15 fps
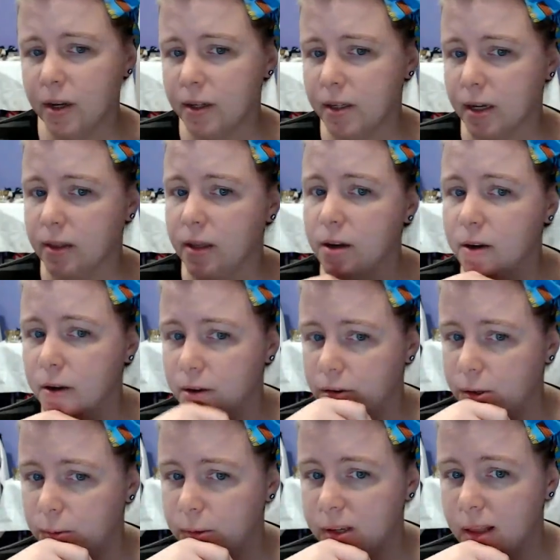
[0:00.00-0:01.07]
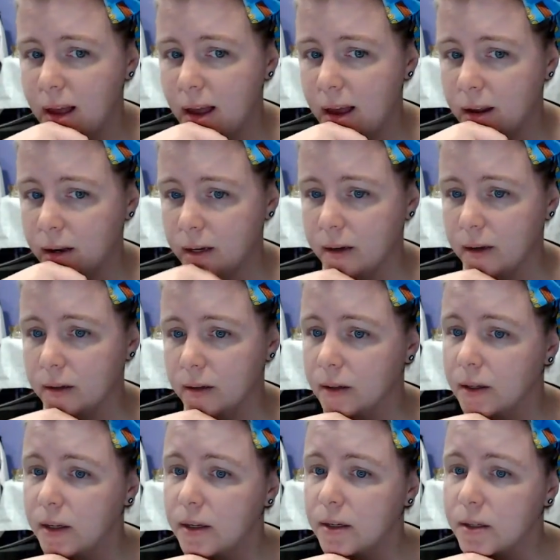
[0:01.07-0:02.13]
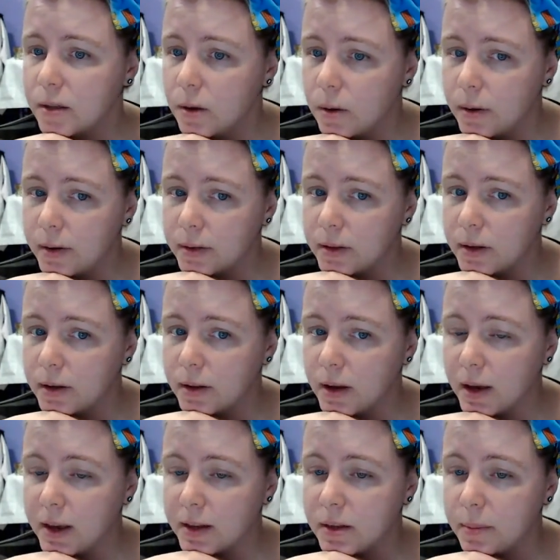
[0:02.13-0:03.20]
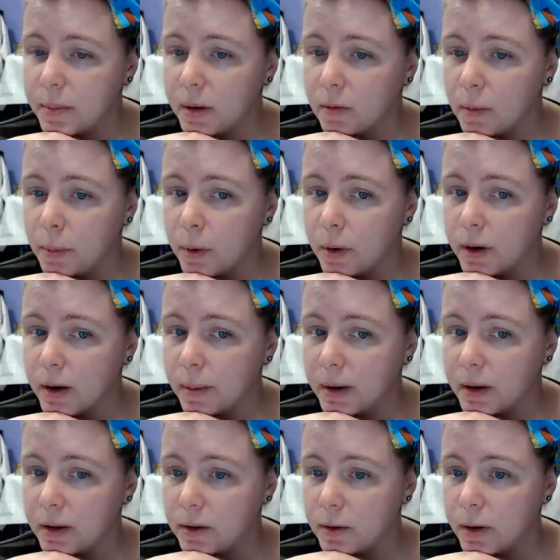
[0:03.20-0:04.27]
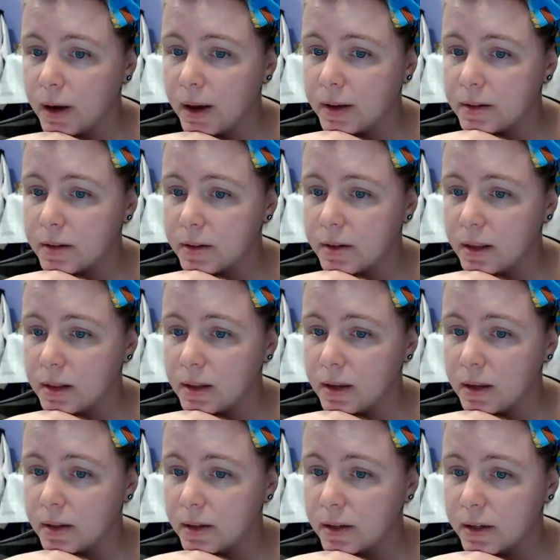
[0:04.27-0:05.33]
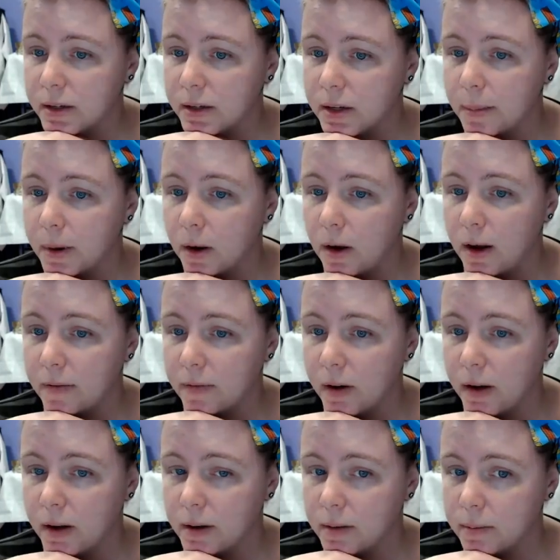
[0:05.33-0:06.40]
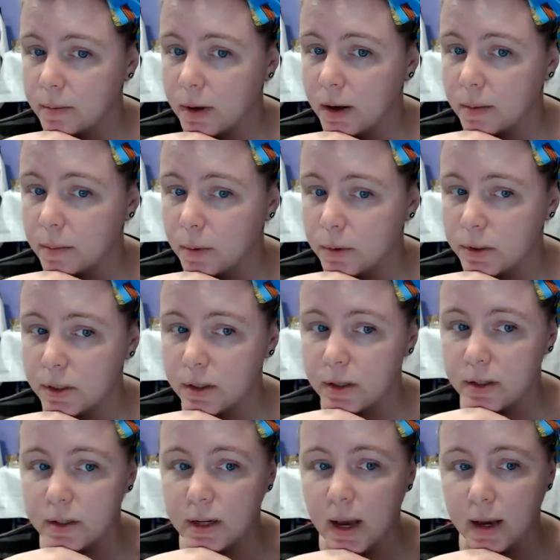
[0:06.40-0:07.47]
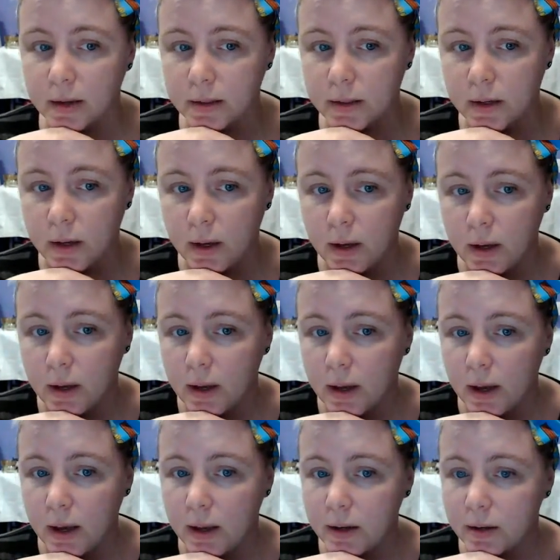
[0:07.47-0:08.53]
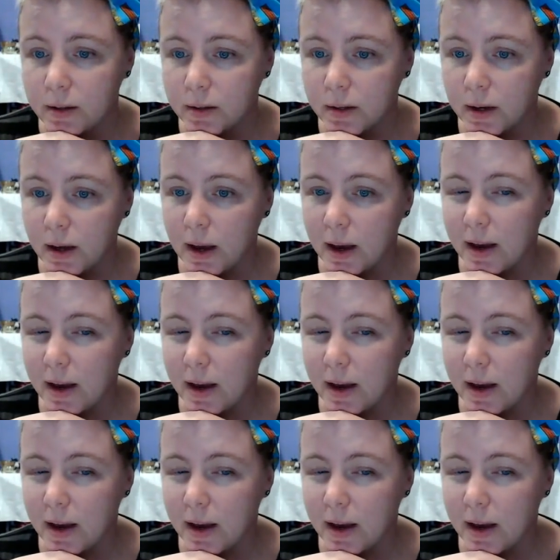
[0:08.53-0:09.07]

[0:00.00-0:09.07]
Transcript: especially on a deck that you're going to use a lot. So I guess the big report coming in, you guys, is that the gilding is coming off on most of these decks. And